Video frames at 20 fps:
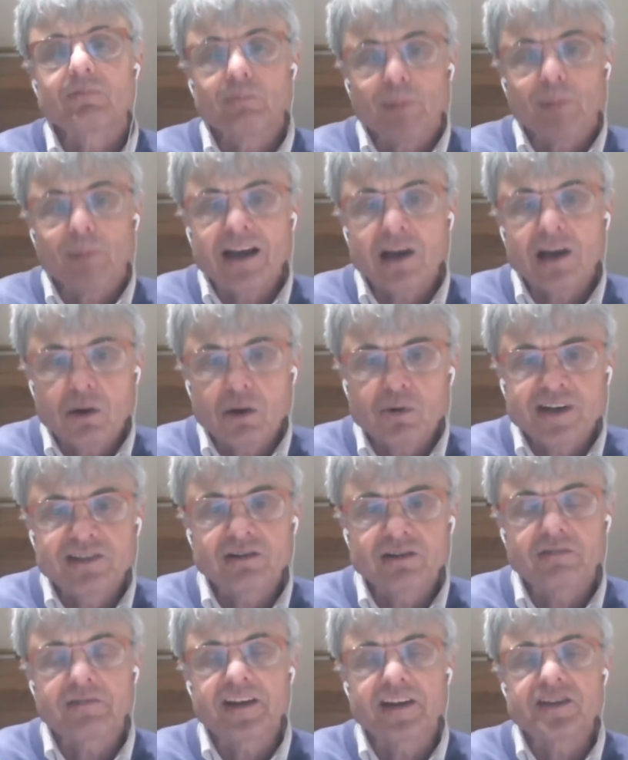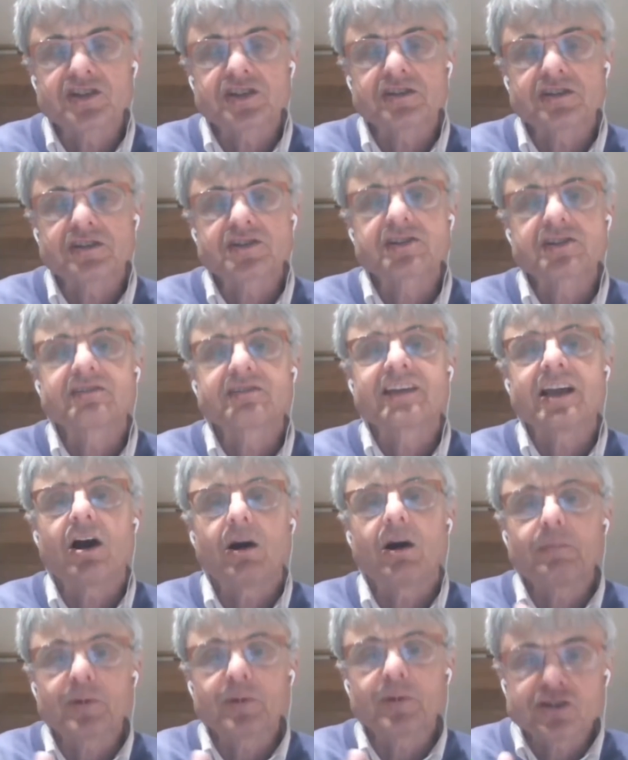by our interventions, the
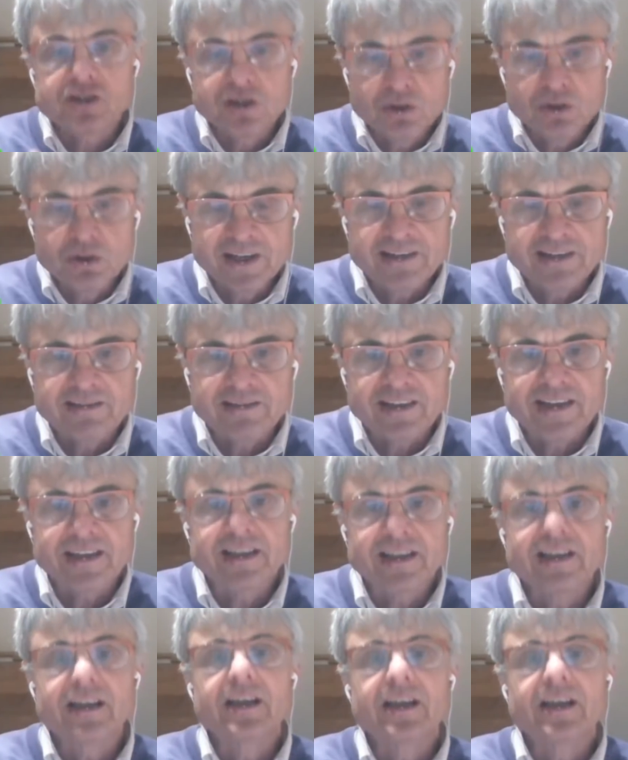opportunity